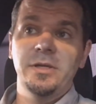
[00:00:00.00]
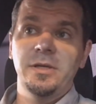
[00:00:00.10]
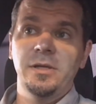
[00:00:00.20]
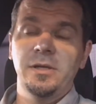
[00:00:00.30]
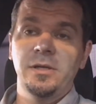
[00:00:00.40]

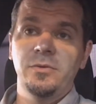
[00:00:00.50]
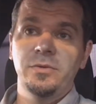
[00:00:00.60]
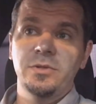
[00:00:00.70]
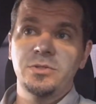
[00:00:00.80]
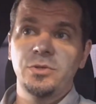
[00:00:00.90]

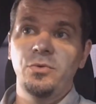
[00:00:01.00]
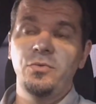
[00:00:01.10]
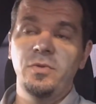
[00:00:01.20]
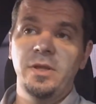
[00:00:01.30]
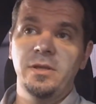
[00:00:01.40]
with the
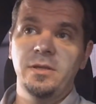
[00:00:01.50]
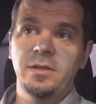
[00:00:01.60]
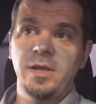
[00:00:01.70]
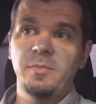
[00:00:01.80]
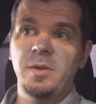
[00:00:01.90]
stone that
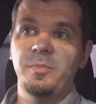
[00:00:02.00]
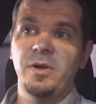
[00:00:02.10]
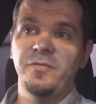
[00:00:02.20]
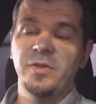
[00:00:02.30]
came up off